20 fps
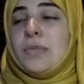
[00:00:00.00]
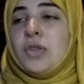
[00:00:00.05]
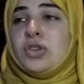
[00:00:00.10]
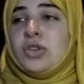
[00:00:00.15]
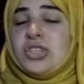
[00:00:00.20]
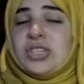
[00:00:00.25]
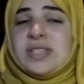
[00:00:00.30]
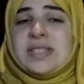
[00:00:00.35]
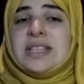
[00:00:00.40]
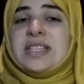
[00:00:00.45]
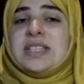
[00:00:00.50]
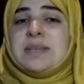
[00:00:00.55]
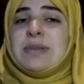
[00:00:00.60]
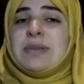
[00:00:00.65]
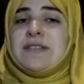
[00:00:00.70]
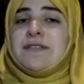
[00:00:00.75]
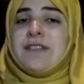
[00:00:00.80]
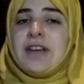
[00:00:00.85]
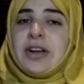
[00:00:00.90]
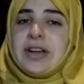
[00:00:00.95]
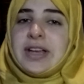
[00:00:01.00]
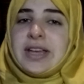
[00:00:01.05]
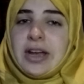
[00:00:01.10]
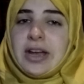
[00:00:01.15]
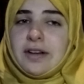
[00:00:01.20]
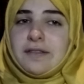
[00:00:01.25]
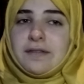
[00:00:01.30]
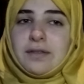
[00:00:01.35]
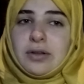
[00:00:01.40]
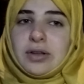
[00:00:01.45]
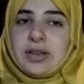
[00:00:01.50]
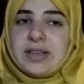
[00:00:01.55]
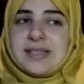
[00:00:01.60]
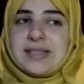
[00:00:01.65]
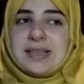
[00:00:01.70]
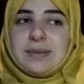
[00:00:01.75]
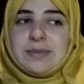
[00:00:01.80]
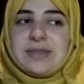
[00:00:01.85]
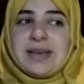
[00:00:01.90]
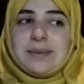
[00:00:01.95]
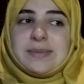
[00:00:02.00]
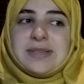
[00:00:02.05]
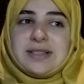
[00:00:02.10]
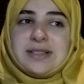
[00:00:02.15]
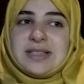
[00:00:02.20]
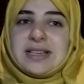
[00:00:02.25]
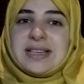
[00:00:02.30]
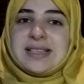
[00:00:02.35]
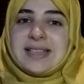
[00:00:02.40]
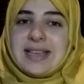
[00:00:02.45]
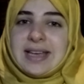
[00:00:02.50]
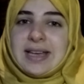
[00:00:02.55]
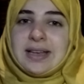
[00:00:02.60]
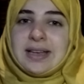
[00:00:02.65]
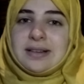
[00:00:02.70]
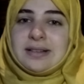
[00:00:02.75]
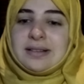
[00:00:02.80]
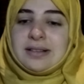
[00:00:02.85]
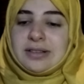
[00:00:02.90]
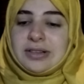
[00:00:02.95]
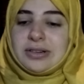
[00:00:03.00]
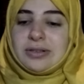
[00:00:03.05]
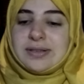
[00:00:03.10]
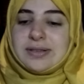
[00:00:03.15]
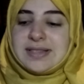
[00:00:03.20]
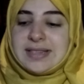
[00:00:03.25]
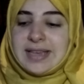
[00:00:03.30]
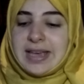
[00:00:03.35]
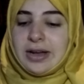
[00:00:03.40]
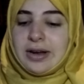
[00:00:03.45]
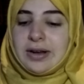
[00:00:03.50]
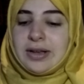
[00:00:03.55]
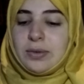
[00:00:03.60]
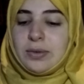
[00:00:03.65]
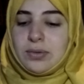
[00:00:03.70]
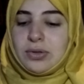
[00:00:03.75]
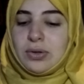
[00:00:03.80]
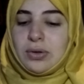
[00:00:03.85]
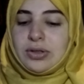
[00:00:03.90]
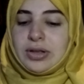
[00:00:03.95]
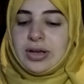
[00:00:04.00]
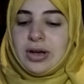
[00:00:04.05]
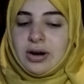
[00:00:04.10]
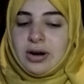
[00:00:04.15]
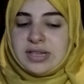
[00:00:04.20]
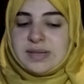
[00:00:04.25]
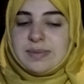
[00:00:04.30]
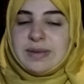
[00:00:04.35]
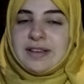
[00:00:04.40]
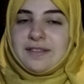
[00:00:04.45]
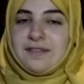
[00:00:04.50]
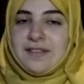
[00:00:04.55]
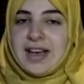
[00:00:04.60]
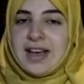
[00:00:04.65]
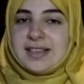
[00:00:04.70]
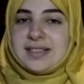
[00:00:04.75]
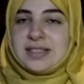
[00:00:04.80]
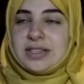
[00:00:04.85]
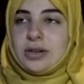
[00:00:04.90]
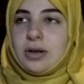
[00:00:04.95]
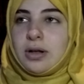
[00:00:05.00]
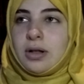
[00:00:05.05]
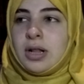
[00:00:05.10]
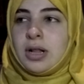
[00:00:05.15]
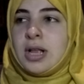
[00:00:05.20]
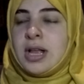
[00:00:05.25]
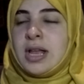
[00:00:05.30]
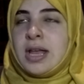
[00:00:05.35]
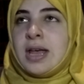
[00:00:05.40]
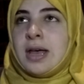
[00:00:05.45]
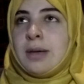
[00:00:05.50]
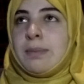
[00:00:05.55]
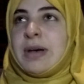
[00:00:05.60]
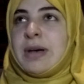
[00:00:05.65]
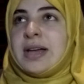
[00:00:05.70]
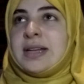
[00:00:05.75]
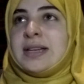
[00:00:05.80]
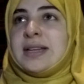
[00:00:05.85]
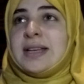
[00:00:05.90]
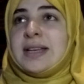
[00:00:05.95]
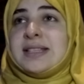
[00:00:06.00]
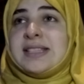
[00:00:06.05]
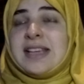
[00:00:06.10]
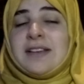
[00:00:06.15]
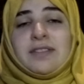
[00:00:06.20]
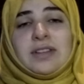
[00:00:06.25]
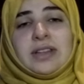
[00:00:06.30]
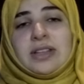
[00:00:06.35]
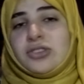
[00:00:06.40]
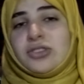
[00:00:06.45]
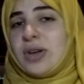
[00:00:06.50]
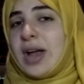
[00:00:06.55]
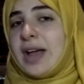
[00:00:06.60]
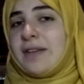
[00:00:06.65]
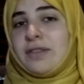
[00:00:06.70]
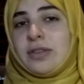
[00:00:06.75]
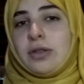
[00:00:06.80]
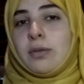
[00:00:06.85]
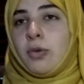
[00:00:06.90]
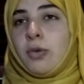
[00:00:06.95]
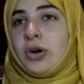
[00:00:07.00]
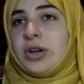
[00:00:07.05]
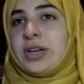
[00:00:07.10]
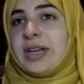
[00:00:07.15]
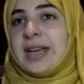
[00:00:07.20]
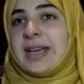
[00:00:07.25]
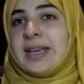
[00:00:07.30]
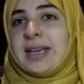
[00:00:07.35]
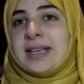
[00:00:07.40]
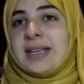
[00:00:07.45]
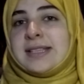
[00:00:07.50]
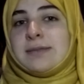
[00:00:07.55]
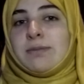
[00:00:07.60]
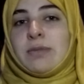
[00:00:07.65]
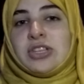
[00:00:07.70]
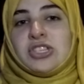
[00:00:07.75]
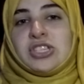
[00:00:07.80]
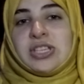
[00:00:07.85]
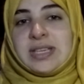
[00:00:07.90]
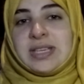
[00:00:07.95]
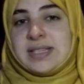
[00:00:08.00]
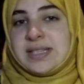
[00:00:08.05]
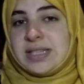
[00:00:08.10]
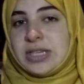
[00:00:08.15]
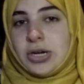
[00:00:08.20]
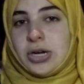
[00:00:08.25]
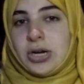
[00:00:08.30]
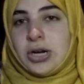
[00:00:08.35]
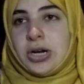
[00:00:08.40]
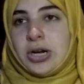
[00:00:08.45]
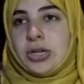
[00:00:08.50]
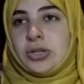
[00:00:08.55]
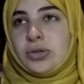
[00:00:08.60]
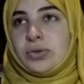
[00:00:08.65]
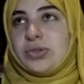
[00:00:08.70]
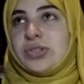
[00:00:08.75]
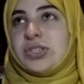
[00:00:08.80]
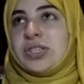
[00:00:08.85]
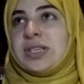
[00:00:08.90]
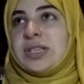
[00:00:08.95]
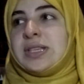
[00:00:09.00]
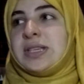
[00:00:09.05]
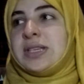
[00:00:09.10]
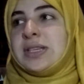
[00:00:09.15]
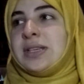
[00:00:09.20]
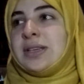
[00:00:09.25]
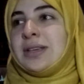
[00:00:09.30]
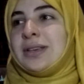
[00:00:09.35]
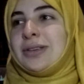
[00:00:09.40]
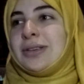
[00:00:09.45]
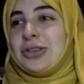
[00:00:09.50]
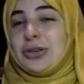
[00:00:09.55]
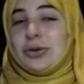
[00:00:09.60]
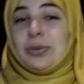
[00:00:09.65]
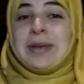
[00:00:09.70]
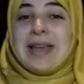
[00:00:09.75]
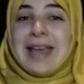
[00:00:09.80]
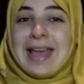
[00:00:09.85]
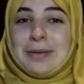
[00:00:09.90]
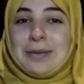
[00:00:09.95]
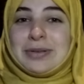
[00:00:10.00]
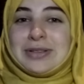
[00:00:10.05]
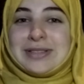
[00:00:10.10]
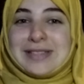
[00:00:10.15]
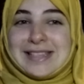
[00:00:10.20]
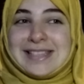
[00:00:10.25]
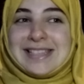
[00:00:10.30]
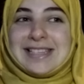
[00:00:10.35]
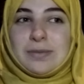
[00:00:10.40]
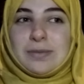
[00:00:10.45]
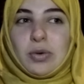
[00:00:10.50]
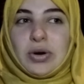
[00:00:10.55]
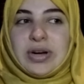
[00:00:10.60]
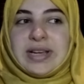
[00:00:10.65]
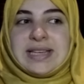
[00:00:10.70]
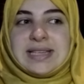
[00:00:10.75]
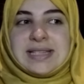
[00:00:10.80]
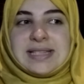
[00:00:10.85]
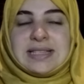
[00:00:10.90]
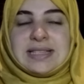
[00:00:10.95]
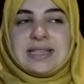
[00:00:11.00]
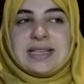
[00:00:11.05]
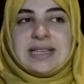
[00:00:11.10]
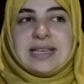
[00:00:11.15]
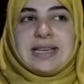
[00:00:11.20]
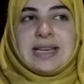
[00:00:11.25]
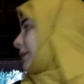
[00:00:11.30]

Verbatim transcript: you just need to be very careful because sometimes it does get a little scary with all the cars being fast and all but definitely drive in the morning it's much easier you'll see you'll be able to see more easily